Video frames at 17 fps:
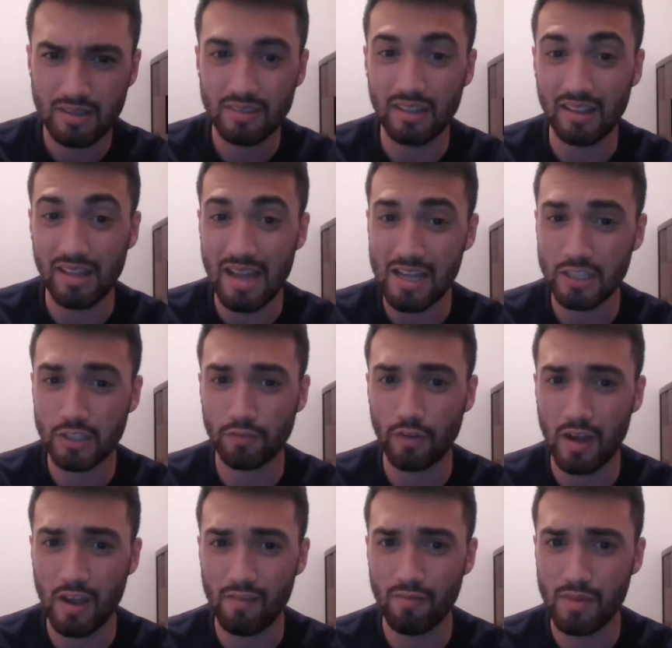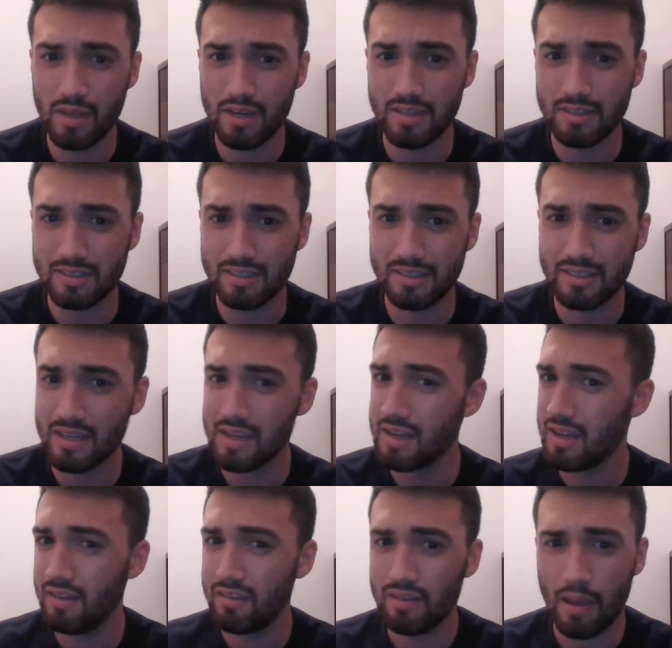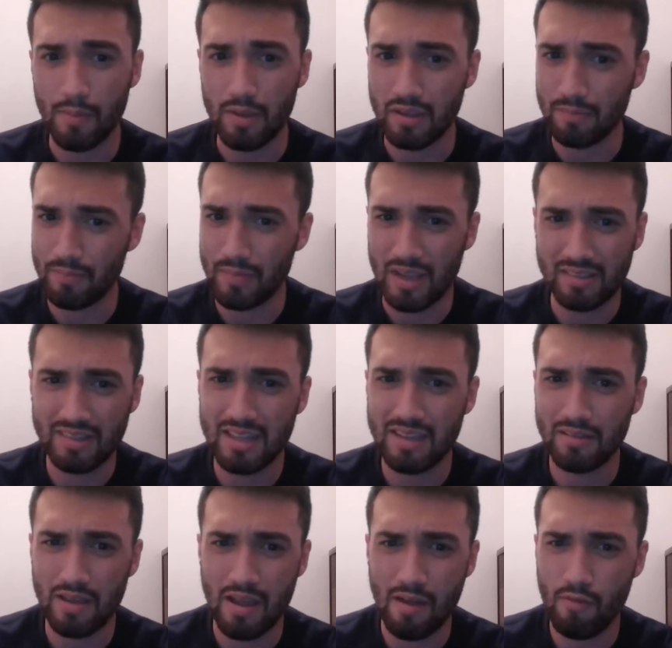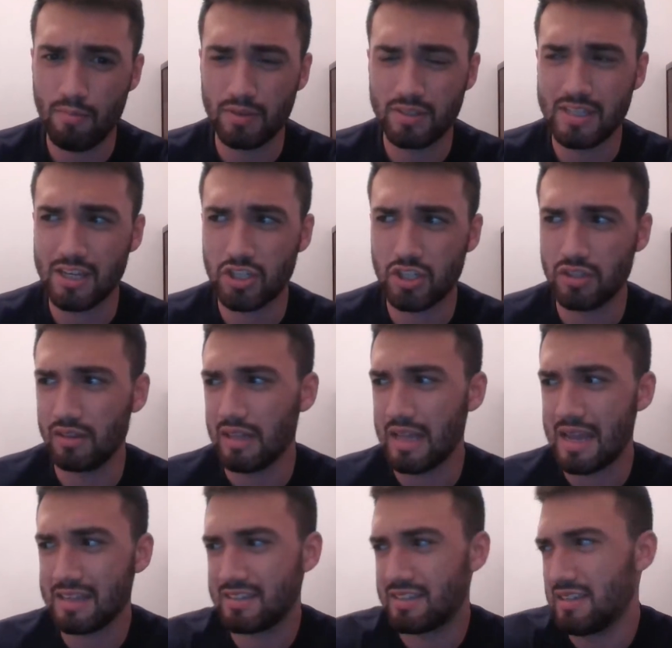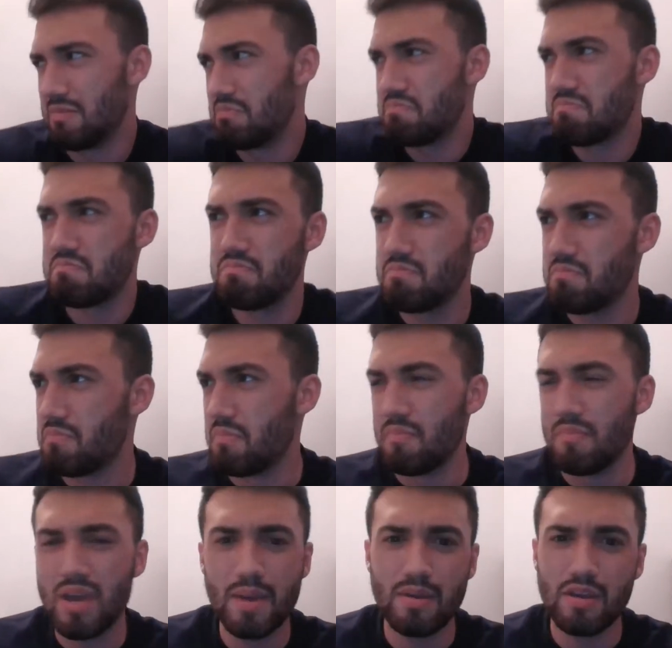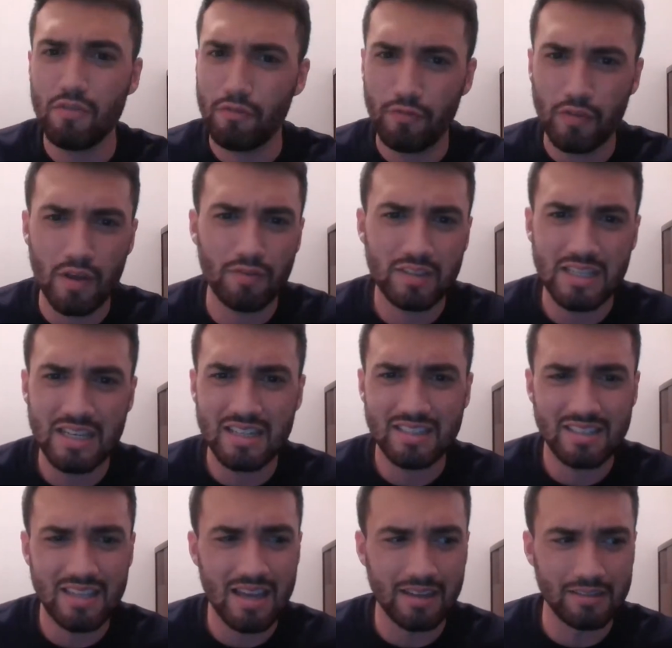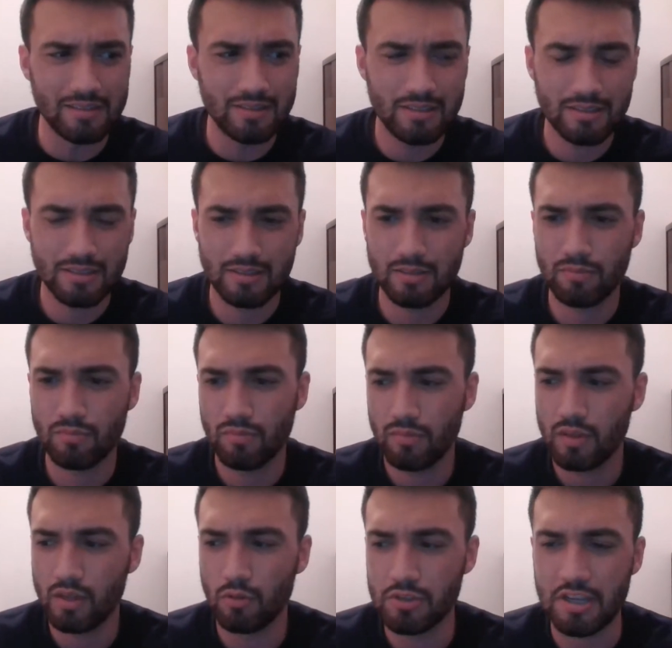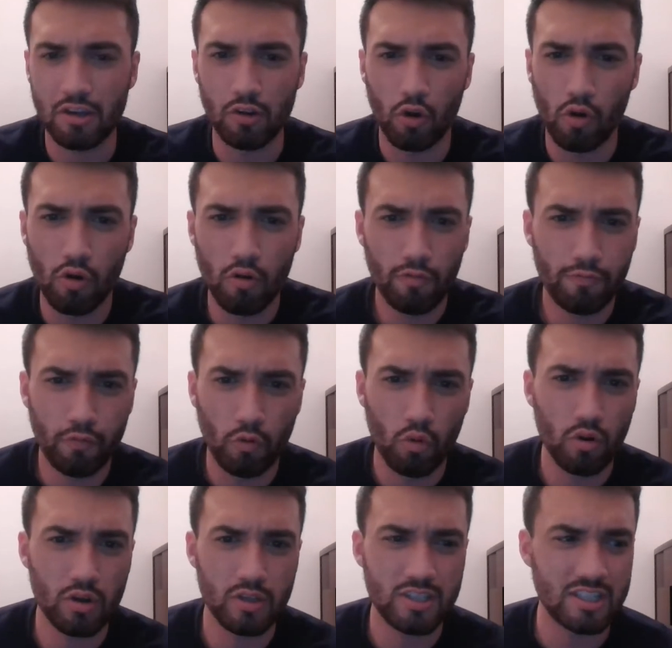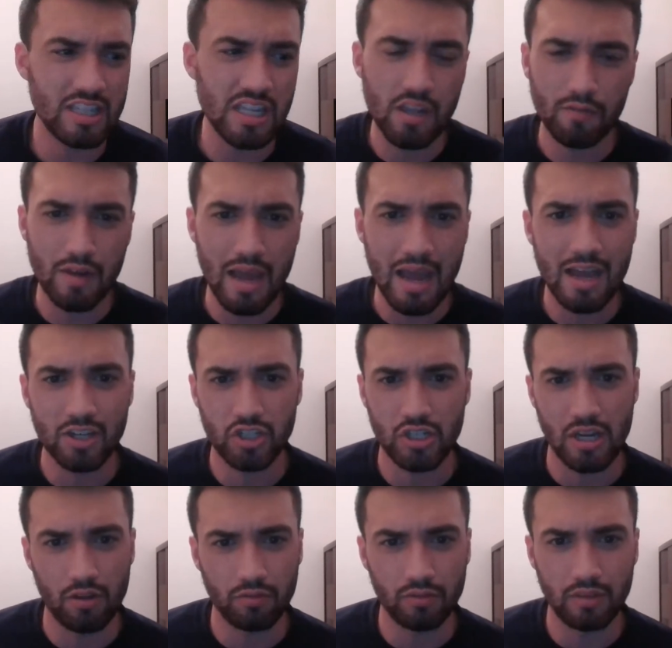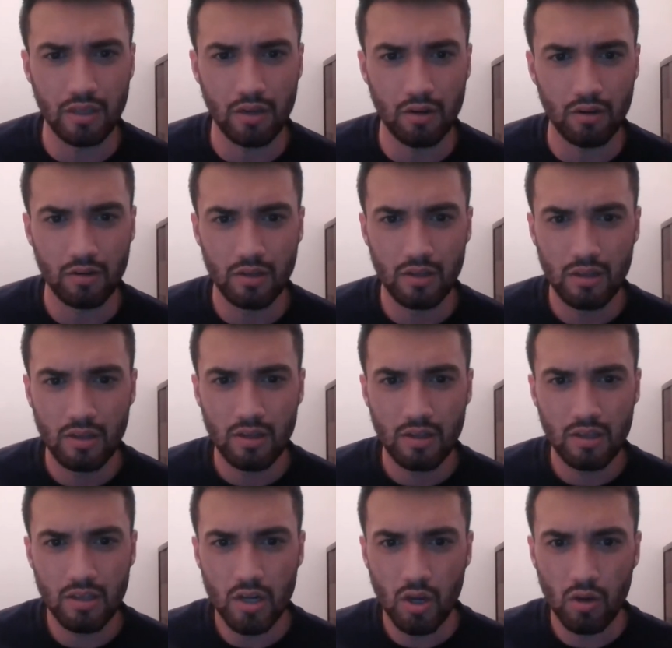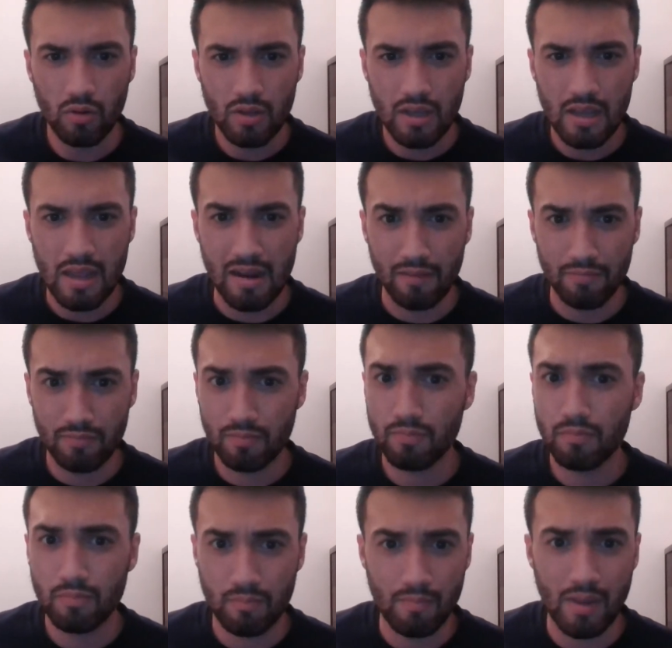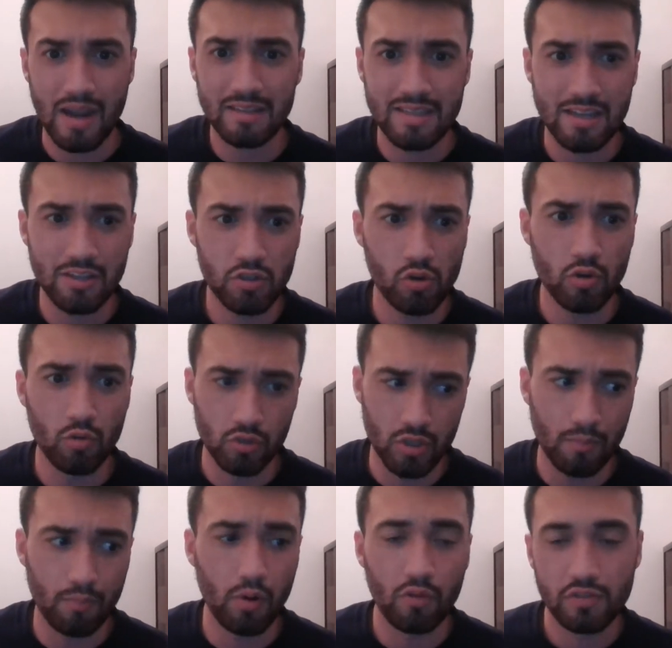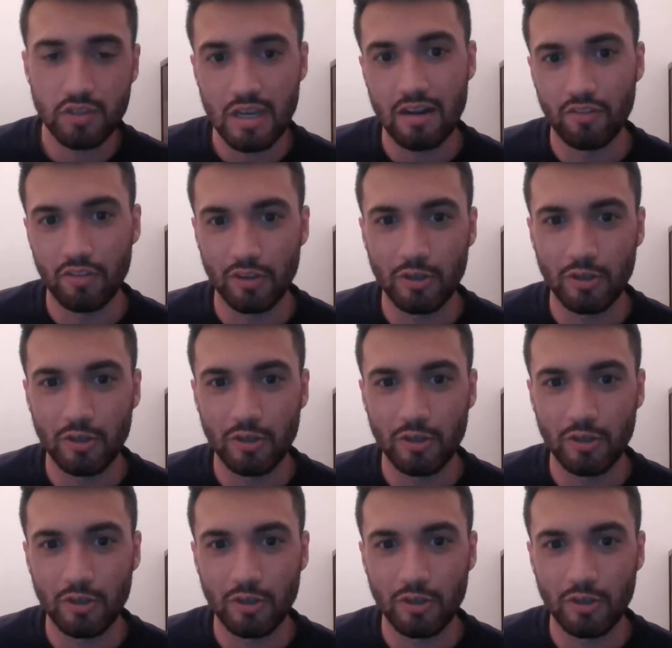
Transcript: The last five minutes. I mean, I think every possession lasted maybe 15 seconds. It was like an old oh four Steve Nash out there you know, and uh, Mike D'Antoni was on both sides of the